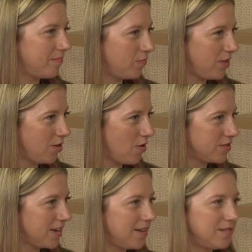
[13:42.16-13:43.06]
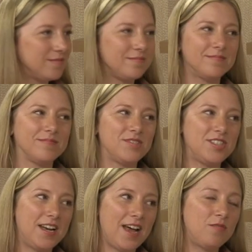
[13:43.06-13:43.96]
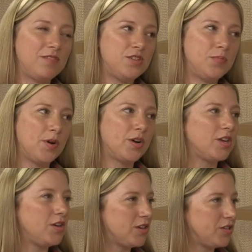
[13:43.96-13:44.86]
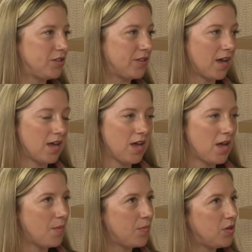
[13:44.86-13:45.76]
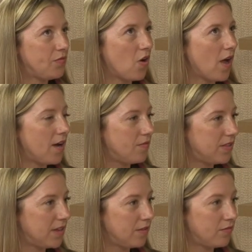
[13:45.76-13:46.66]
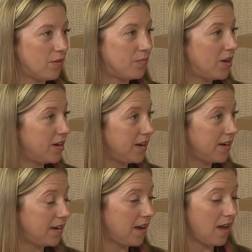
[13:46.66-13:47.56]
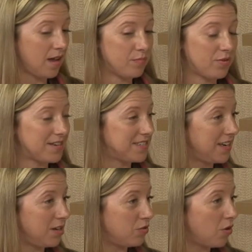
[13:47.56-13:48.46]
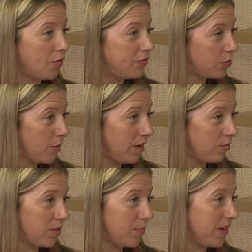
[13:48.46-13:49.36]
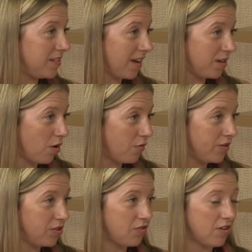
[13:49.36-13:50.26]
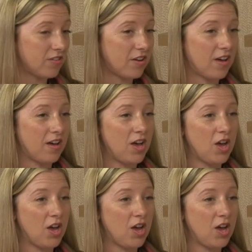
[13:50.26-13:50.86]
with a cocktail, chill out, read your book, you can do that. But you've got everything from learning, um, practicing your golf swing with a PGA golf instructor,